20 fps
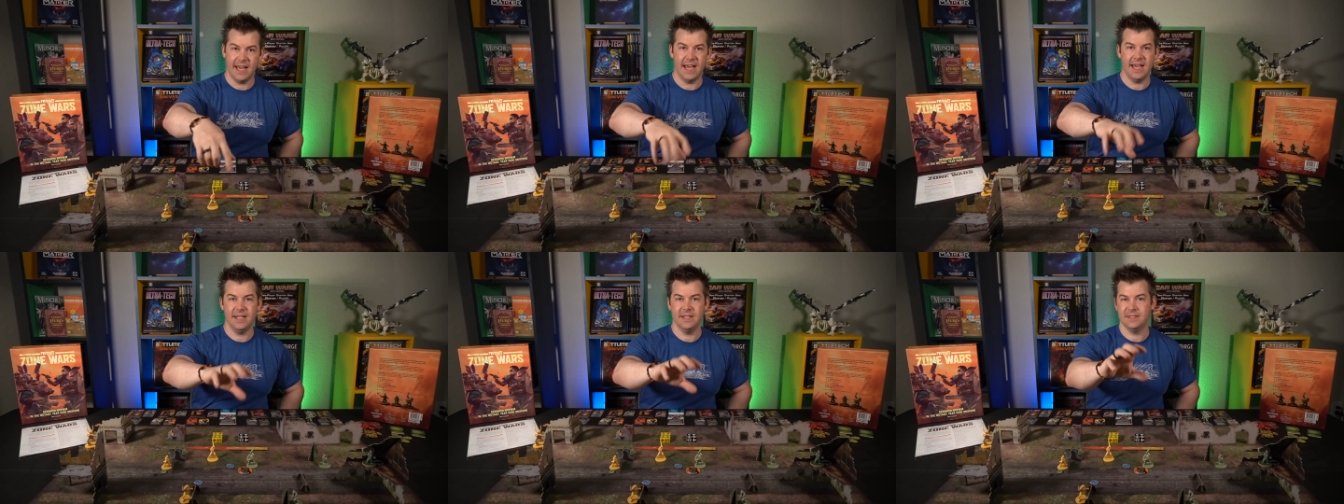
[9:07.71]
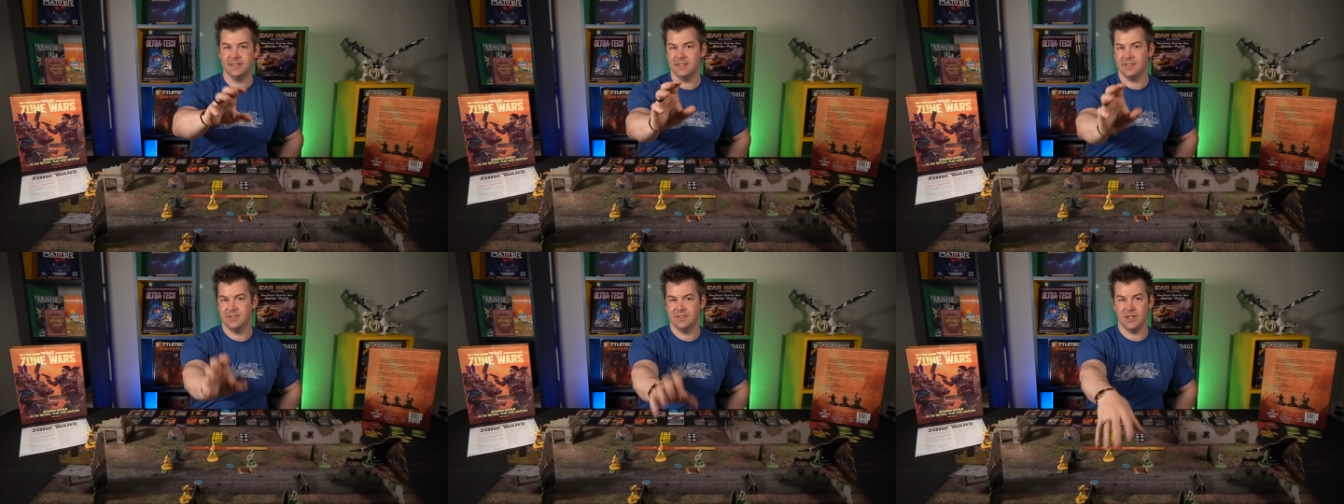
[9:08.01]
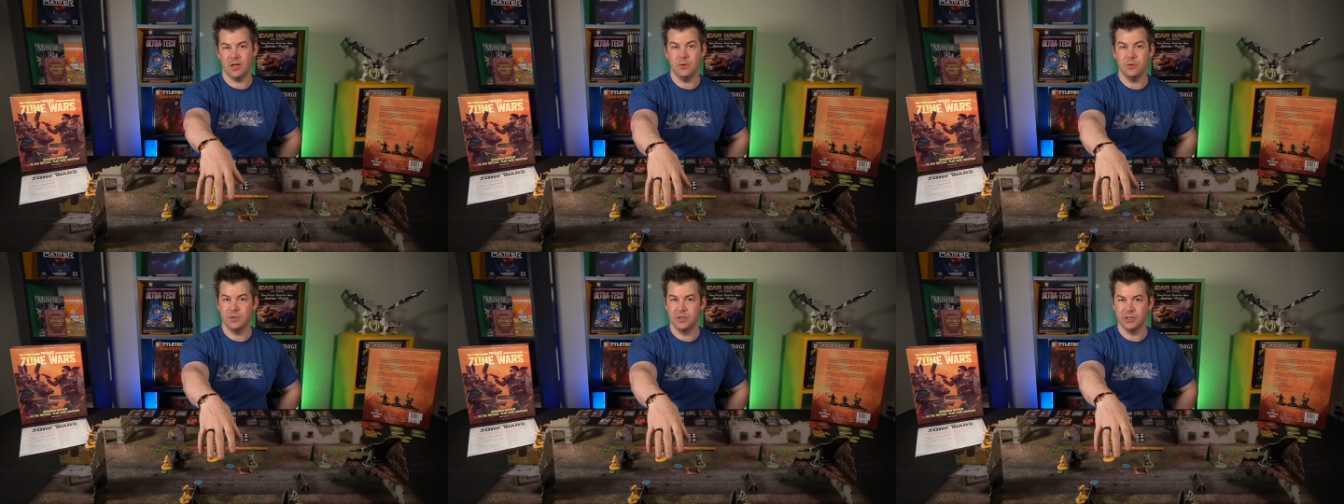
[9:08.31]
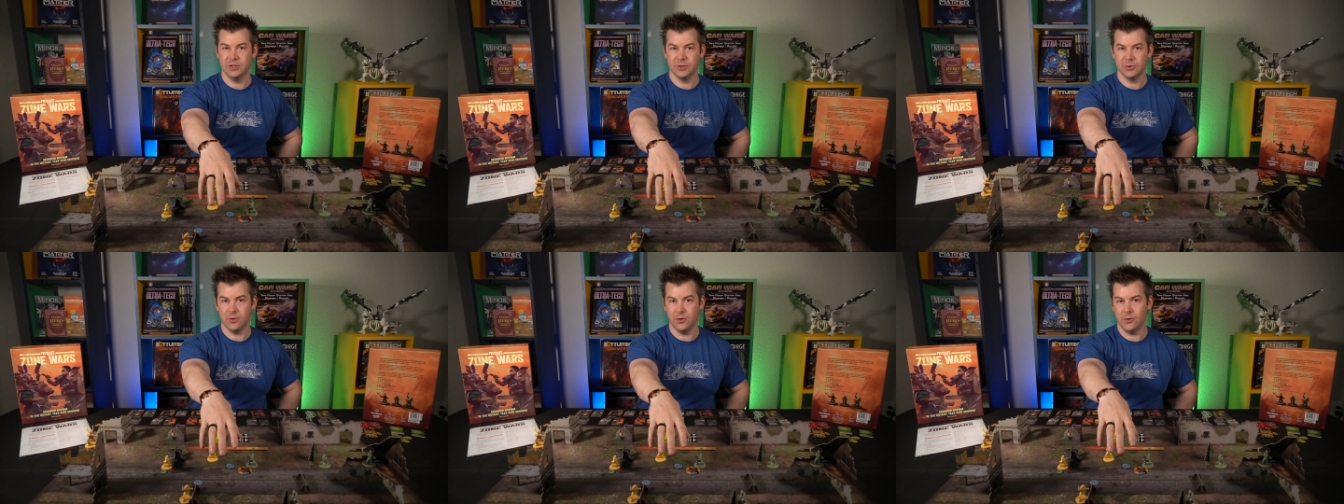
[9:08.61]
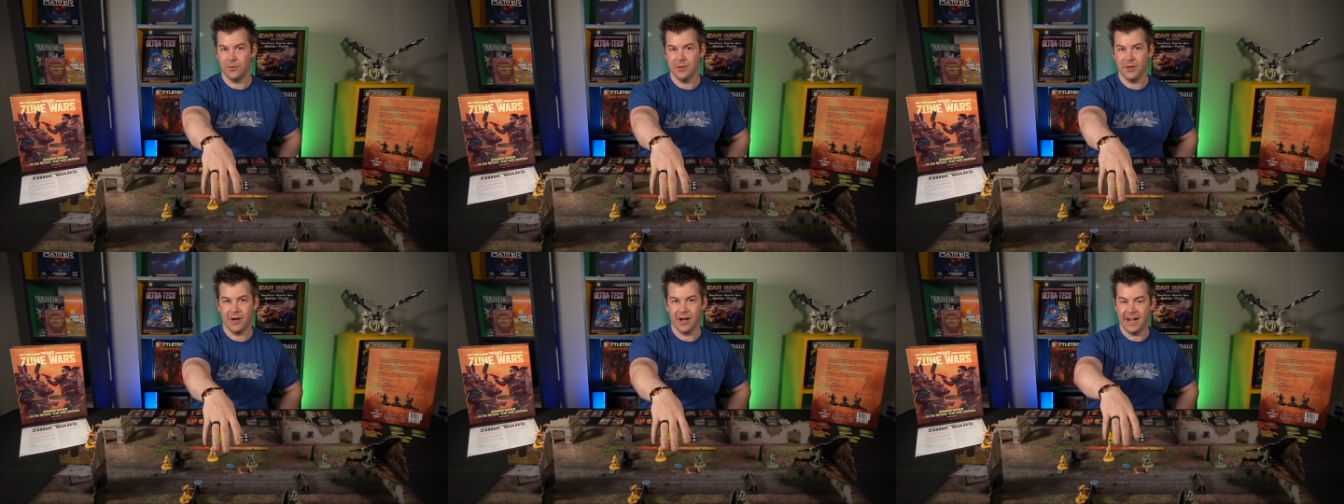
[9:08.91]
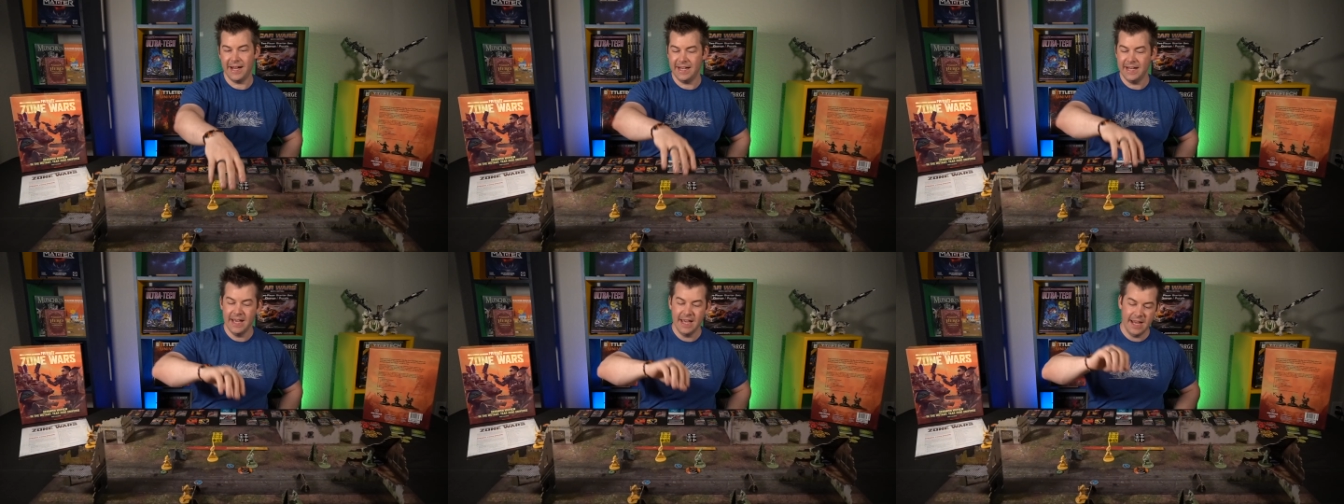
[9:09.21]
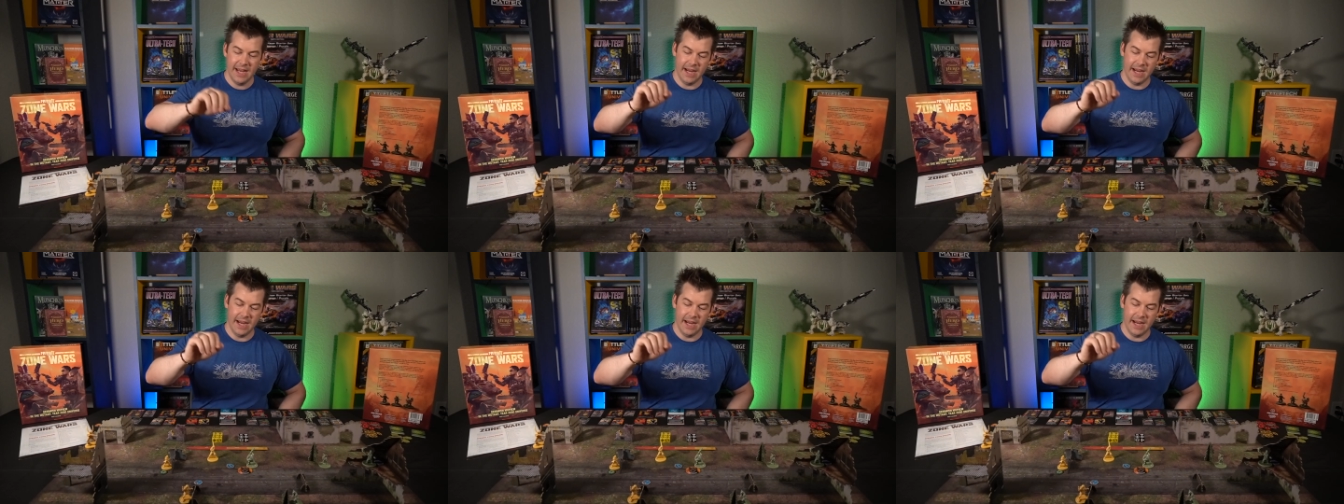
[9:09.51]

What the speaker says: hey, it's a zone control, all right?